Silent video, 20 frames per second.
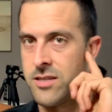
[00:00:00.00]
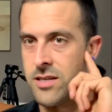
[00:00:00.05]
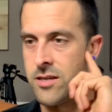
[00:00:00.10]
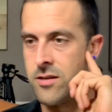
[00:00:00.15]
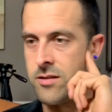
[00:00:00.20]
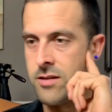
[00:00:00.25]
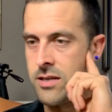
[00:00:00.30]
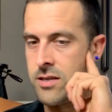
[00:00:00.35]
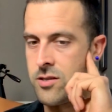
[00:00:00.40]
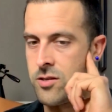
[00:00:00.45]
that you
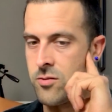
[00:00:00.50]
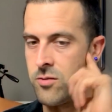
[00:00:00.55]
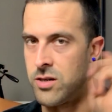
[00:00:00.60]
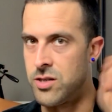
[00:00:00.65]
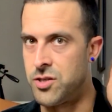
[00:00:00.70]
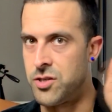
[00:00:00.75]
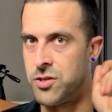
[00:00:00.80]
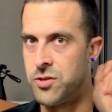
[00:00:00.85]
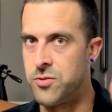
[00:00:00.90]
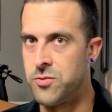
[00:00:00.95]
need to
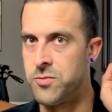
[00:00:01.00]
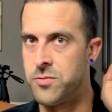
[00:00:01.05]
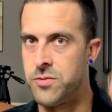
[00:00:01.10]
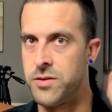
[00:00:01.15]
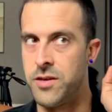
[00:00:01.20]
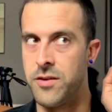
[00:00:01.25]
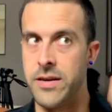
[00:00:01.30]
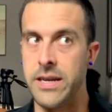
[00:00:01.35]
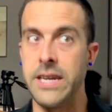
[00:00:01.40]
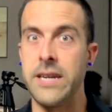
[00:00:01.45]
attune
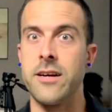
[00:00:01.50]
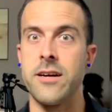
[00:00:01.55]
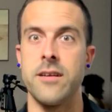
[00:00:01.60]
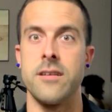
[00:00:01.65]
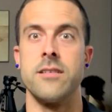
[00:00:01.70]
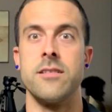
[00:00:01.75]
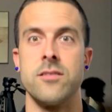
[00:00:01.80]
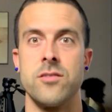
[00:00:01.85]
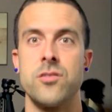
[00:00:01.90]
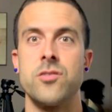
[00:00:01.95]
your
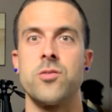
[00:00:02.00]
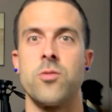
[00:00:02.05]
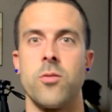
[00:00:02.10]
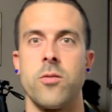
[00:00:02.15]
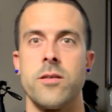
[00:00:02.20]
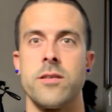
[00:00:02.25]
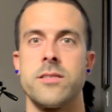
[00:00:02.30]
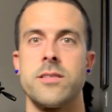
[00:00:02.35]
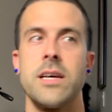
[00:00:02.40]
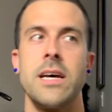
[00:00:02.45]
ear
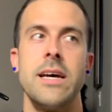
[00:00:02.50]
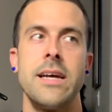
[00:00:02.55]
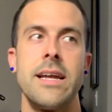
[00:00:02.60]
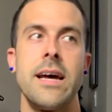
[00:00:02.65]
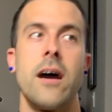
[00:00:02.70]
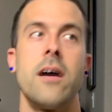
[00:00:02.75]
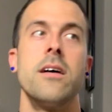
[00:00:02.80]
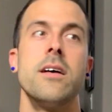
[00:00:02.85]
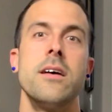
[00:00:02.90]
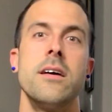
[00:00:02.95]
towards.
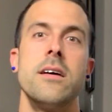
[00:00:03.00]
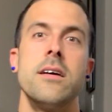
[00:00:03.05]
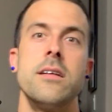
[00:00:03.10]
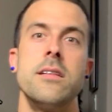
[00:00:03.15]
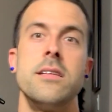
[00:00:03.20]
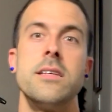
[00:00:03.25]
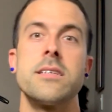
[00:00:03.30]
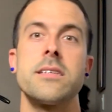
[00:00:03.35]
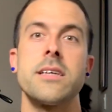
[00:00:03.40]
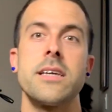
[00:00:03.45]
Now,
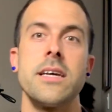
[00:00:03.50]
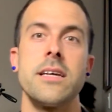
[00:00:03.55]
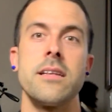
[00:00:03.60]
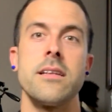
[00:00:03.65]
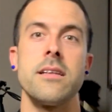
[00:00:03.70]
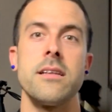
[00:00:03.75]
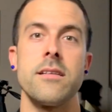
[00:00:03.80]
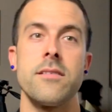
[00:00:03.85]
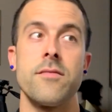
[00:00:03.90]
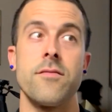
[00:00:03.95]
this
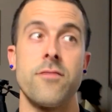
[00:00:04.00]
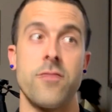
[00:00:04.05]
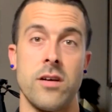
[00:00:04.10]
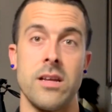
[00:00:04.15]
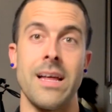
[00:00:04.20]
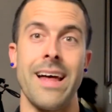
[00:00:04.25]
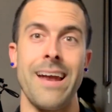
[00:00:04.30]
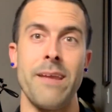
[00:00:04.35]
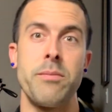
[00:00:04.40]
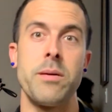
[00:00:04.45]
can, for a
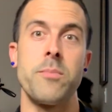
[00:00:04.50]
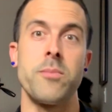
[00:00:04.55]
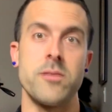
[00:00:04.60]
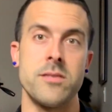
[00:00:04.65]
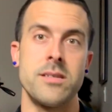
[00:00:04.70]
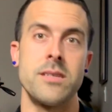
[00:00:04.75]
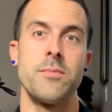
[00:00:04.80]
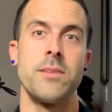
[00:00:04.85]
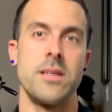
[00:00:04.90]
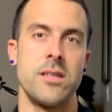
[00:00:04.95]
lot of people,
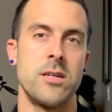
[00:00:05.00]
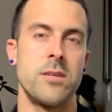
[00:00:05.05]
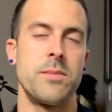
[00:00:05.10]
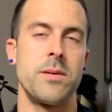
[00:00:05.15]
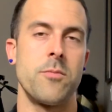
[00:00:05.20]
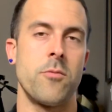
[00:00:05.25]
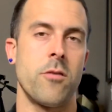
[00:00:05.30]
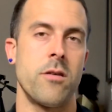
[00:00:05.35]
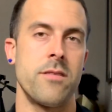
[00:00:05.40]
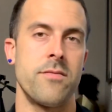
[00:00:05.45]
seem a little bit
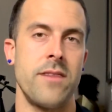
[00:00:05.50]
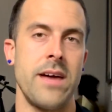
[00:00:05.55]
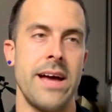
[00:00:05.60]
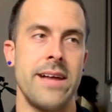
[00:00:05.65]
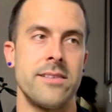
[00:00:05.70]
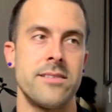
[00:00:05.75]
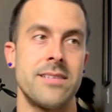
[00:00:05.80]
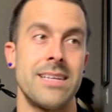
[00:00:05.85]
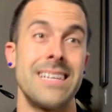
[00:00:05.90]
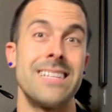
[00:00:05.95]
more
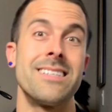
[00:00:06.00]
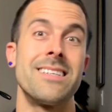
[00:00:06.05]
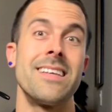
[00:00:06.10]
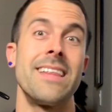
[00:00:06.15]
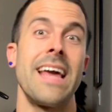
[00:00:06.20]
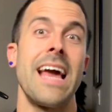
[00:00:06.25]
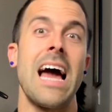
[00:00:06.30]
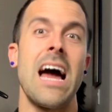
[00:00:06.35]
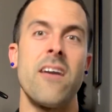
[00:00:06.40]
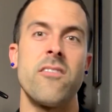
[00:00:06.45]
advanced, and to
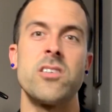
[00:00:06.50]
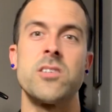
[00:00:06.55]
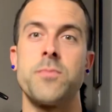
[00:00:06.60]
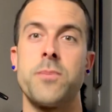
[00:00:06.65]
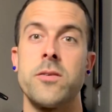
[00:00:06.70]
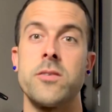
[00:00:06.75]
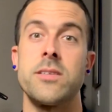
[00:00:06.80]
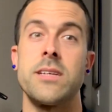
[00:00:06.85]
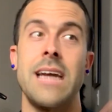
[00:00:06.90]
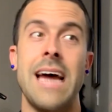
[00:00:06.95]
the average
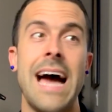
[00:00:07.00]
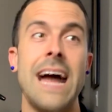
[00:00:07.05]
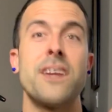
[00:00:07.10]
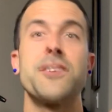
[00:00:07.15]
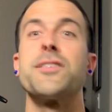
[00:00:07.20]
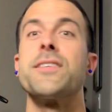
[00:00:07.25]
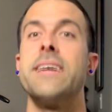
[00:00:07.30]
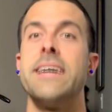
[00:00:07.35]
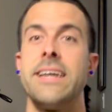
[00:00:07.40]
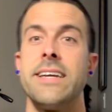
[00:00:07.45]
person,
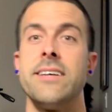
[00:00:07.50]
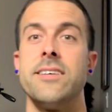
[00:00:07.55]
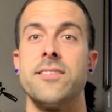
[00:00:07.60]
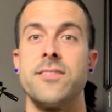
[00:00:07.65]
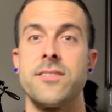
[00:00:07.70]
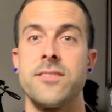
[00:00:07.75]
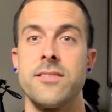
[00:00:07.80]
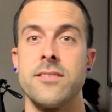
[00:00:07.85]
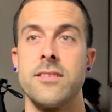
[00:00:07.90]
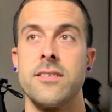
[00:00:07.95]
actually it
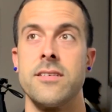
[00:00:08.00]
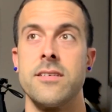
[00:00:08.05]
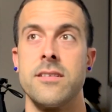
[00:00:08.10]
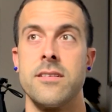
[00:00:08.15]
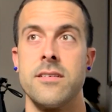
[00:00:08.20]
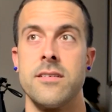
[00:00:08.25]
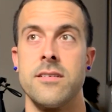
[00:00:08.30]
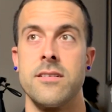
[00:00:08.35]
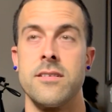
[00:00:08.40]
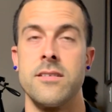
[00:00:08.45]
is.
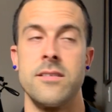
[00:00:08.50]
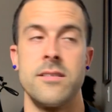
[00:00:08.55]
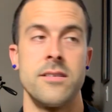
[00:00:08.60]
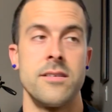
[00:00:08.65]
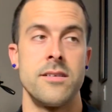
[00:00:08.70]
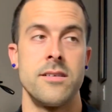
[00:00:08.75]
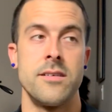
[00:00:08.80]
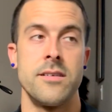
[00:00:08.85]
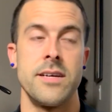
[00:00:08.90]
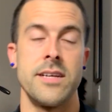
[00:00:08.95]

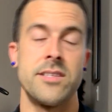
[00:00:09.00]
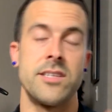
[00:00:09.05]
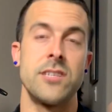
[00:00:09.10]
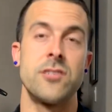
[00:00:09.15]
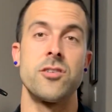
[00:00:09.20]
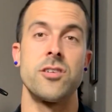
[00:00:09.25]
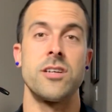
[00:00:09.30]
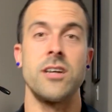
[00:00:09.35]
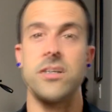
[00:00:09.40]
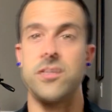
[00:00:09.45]
It's
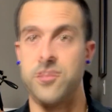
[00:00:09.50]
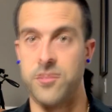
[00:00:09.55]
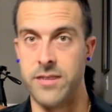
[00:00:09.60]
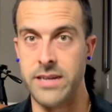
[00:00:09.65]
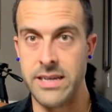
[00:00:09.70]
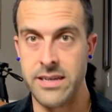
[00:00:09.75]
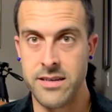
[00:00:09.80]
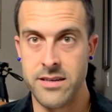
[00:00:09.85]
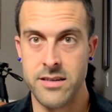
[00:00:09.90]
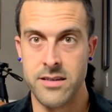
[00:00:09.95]
introductory